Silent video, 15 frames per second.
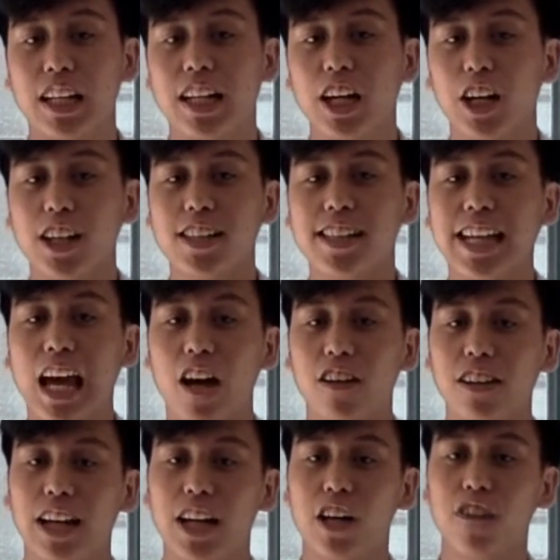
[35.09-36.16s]
here is the
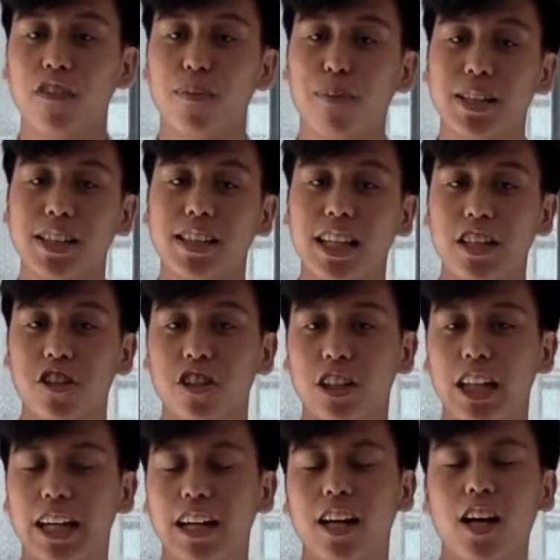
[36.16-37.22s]
outline of the presentation
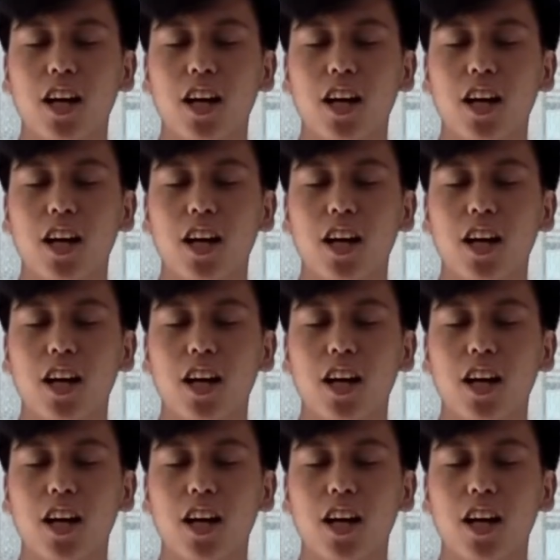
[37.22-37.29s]
today.